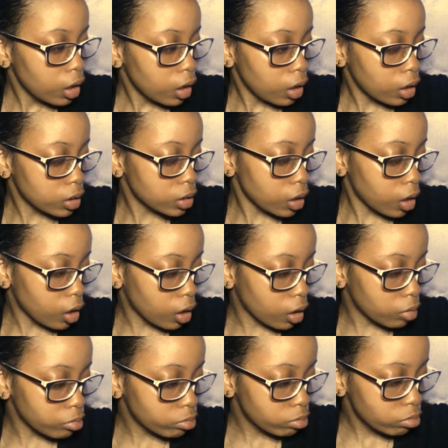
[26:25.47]

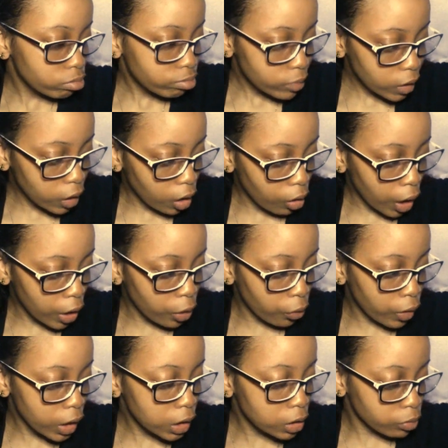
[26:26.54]
And, you know, I know
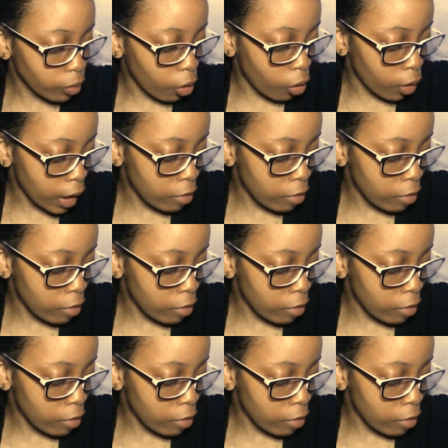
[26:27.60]
that it's wrong.